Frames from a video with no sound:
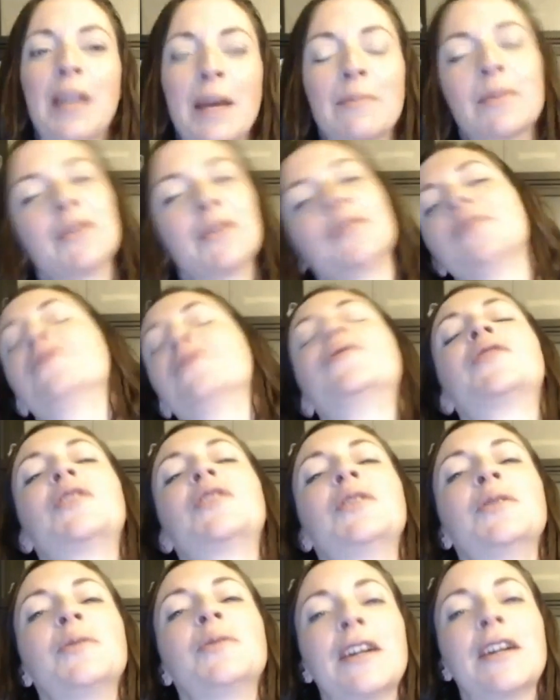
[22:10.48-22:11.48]
moved
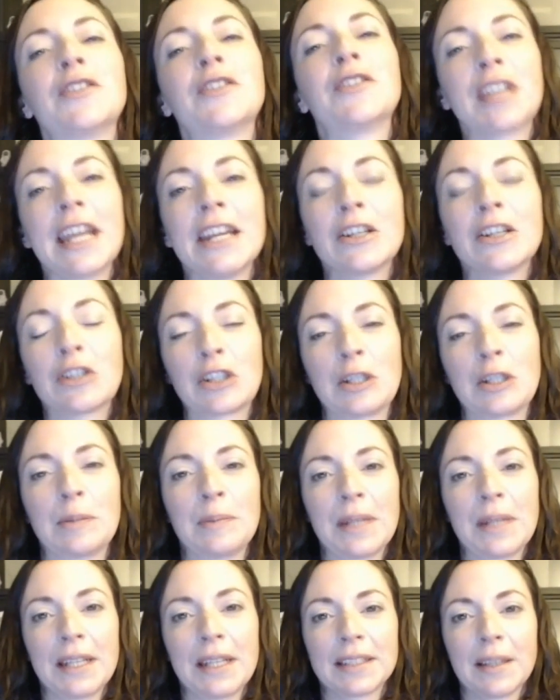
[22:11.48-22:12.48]
to education
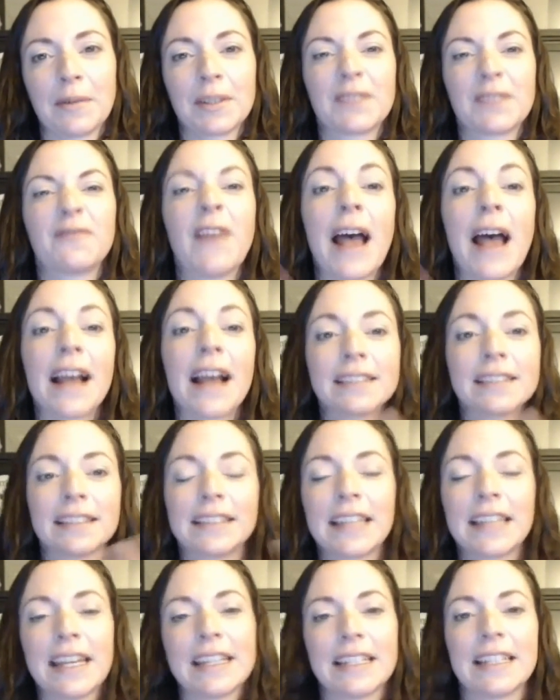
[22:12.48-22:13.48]
because I was
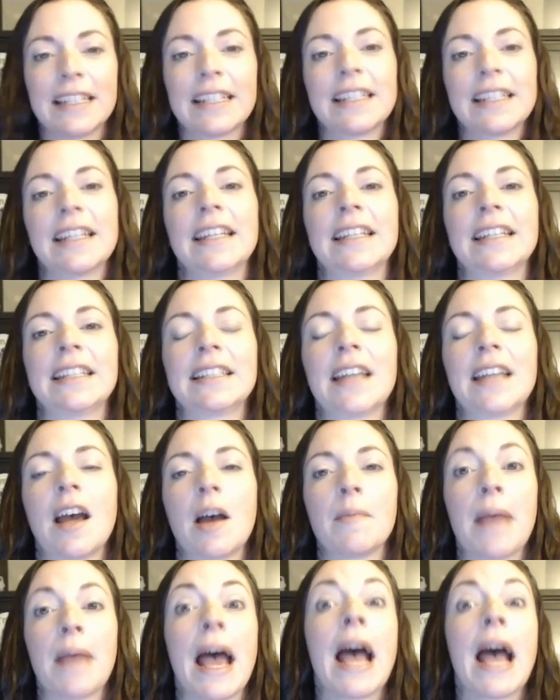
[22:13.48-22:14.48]
fascinated in
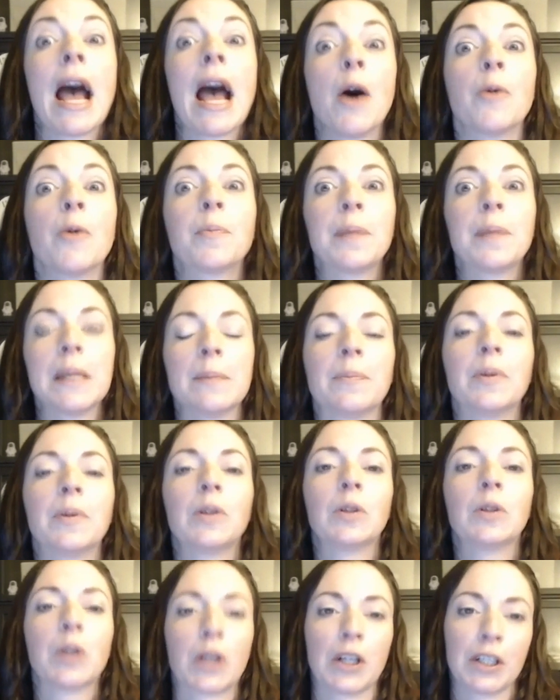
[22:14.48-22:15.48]
how
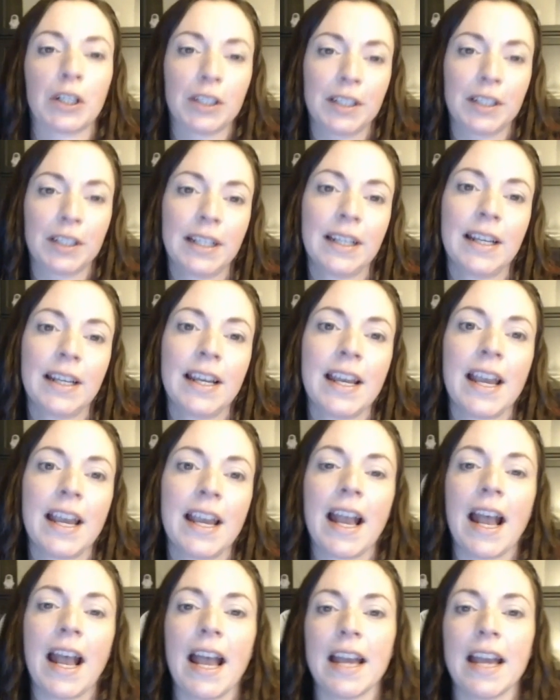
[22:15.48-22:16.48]
people learn.
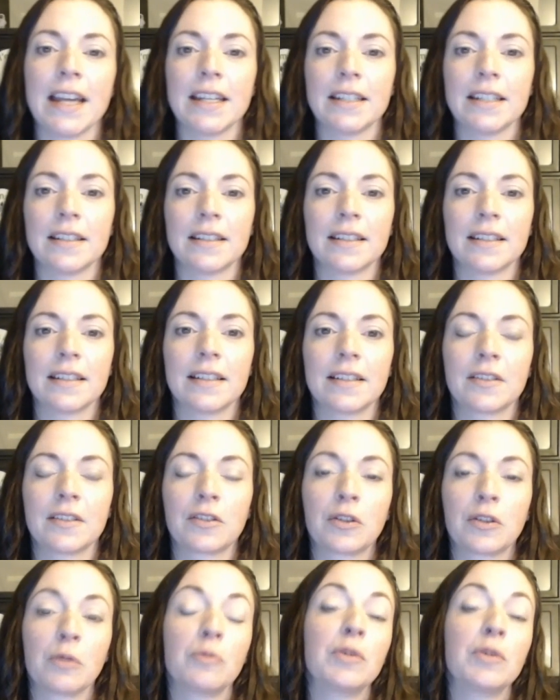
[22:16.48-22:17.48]
And
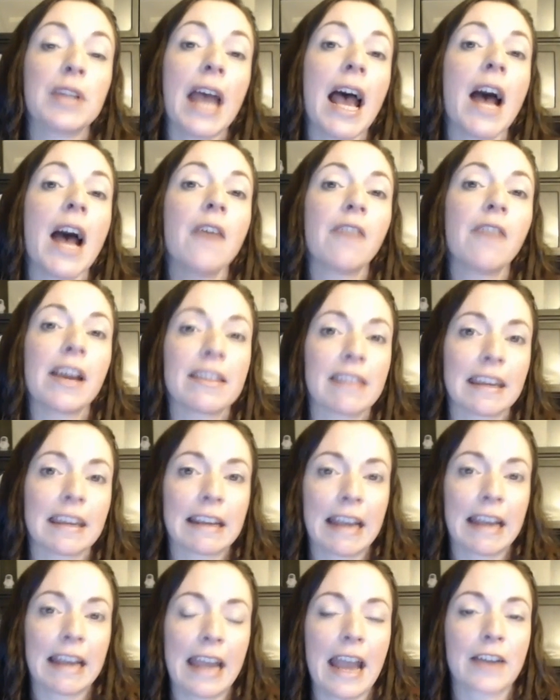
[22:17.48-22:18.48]
so now I
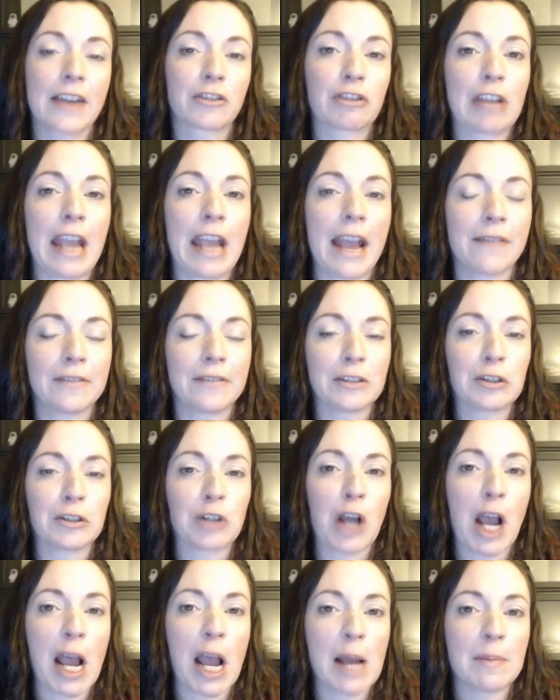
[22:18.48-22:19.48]
think I actually have a
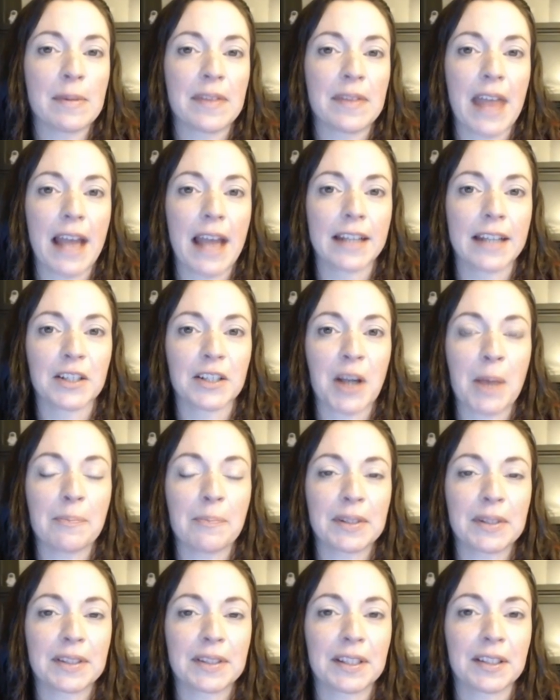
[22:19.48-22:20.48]
job that
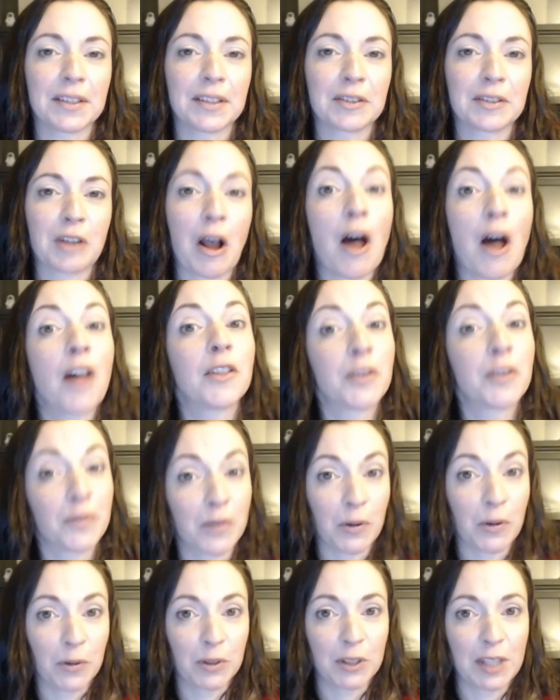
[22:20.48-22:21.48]
encompasses all of
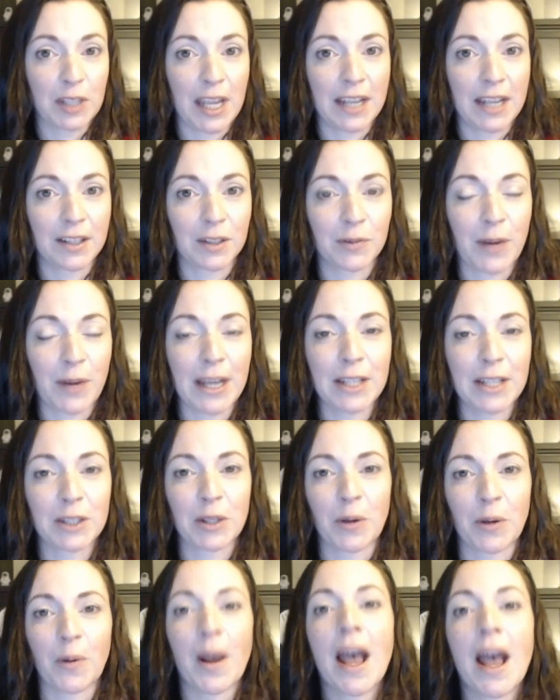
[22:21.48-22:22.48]
those things, right?
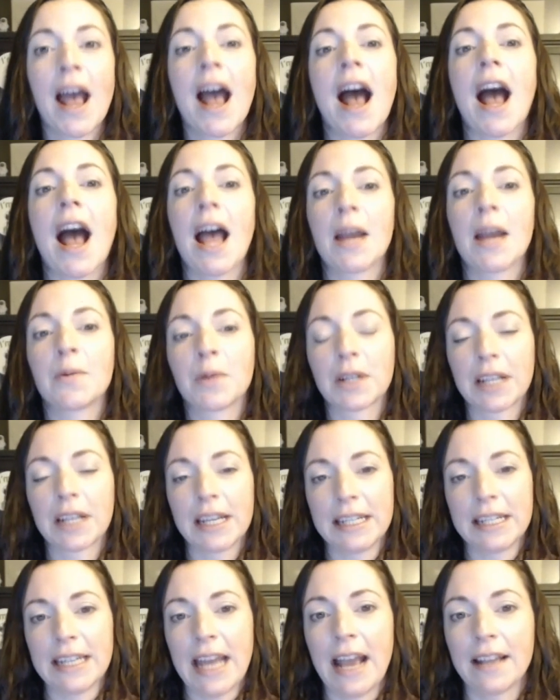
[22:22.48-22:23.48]
So I work
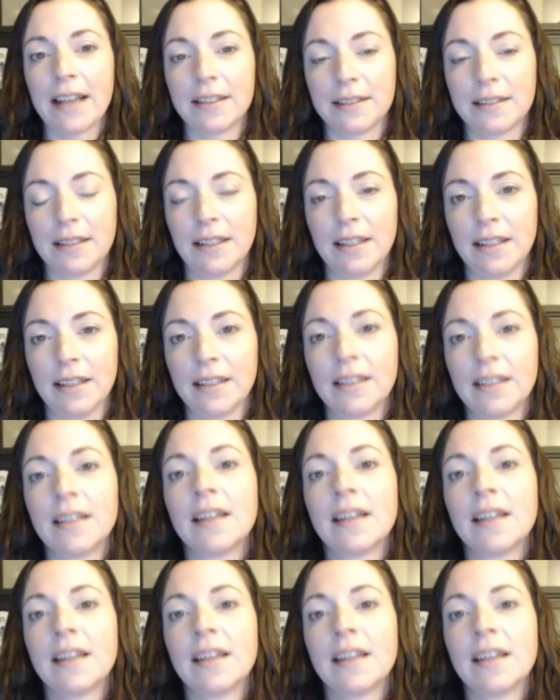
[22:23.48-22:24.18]
at NASA